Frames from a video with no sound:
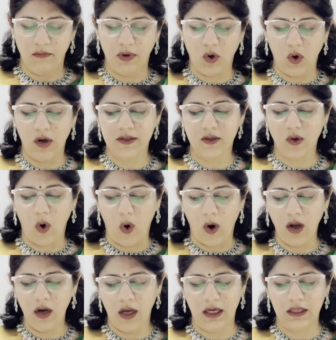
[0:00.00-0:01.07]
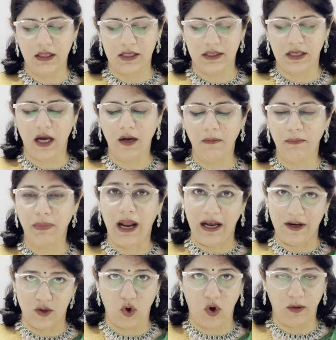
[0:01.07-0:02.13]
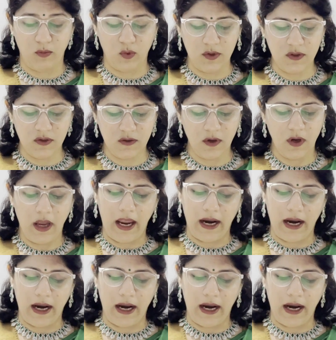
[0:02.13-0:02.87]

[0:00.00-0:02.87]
because all others are plant hormones